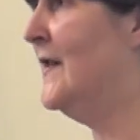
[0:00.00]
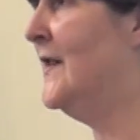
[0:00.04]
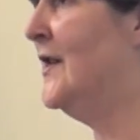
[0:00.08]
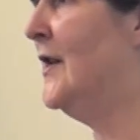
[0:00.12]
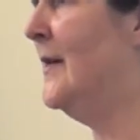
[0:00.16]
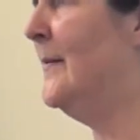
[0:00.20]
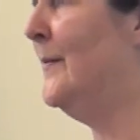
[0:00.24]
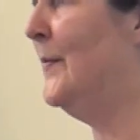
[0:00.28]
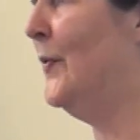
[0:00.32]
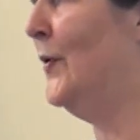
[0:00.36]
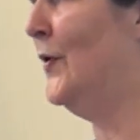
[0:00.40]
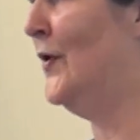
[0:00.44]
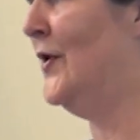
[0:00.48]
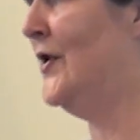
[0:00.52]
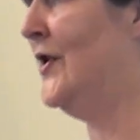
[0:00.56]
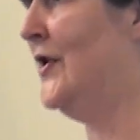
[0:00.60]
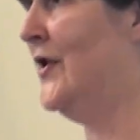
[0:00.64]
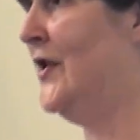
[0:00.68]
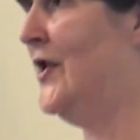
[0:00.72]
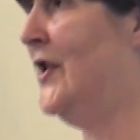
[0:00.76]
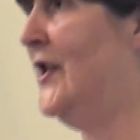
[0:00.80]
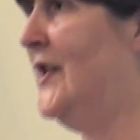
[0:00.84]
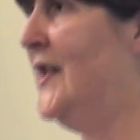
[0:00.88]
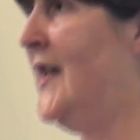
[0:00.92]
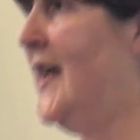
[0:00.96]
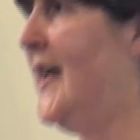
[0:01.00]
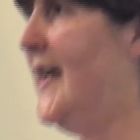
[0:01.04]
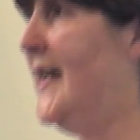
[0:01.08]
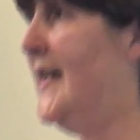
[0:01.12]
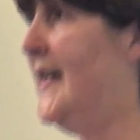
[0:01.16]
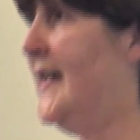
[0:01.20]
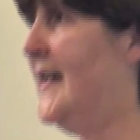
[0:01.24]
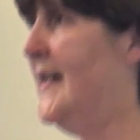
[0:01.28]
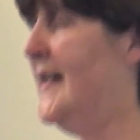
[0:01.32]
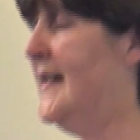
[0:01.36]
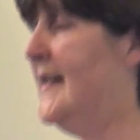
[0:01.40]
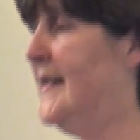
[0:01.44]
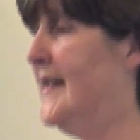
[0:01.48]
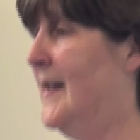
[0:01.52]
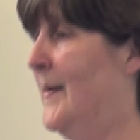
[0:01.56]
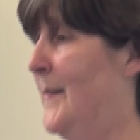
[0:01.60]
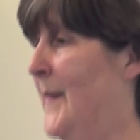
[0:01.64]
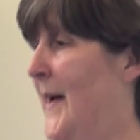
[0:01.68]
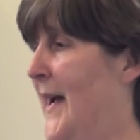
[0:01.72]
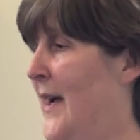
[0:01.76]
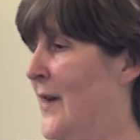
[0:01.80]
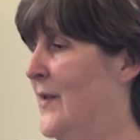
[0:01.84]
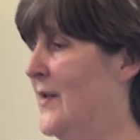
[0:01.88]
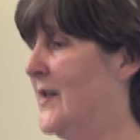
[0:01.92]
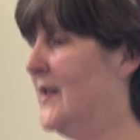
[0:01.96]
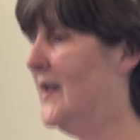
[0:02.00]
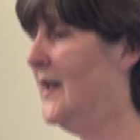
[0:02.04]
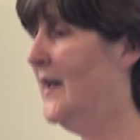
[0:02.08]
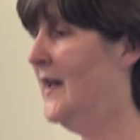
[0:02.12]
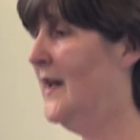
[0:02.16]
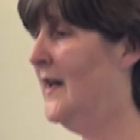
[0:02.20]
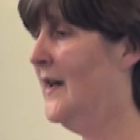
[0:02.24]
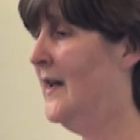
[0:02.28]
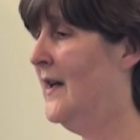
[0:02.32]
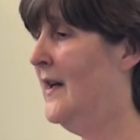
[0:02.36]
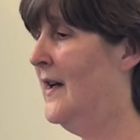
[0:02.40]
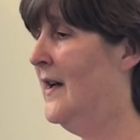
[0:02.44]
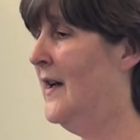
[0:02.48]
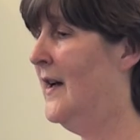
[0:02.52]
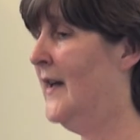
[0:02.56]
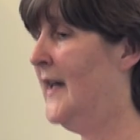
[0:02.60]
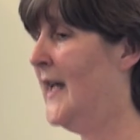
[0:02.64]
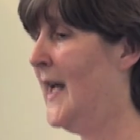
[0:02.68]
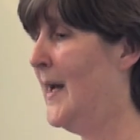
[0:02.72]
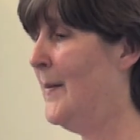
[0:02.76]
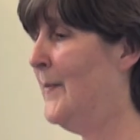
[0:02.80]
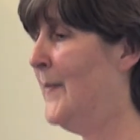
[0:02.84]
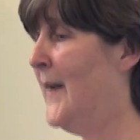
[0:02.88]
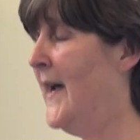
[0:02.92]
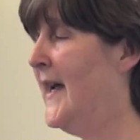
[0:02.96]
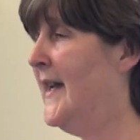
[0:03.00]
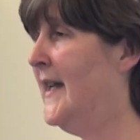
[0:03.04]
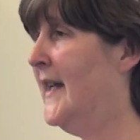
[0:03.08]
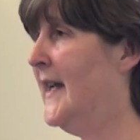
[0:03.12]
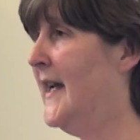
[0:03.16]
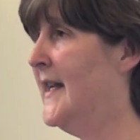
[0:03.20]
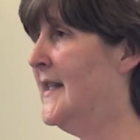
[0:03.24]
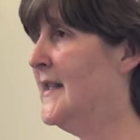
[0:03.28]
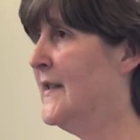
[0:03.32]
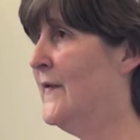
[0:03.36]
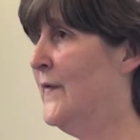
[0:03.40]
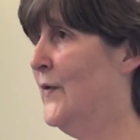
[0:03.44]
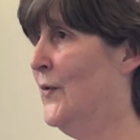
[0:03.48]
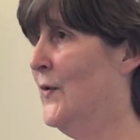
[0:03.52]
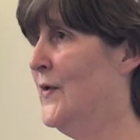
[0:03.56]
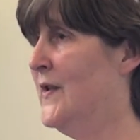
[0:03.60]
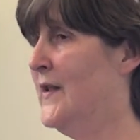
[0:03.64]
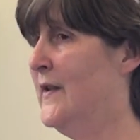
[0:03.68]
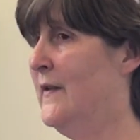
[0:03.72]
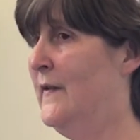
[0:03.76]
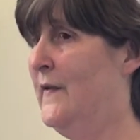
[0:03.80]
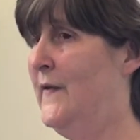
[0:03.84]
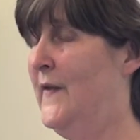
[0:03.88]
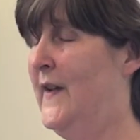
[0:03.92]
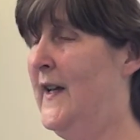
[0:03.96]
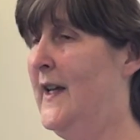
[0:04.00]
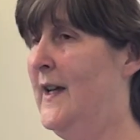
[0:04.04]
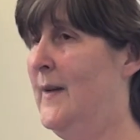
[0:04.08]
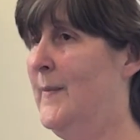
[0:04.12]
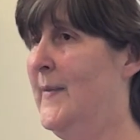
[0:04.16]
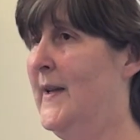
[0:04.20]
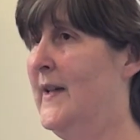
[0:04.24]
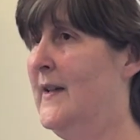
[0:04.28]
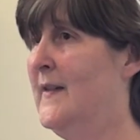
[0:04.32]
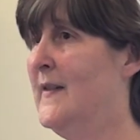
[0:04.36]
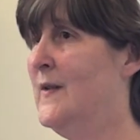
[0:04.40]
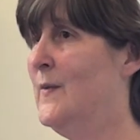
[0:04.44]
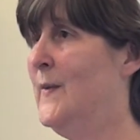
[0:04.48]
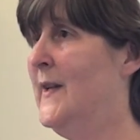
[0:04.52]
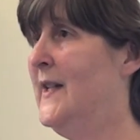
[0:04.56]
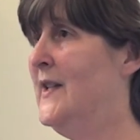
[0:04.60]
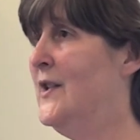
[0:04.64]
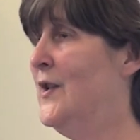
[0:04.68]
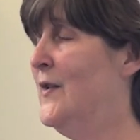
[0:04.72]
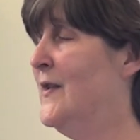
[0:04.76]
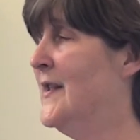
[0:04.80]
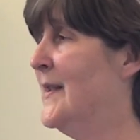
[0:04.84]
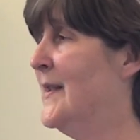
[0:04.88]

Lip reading: so important today is about campaign against force and fear, because we do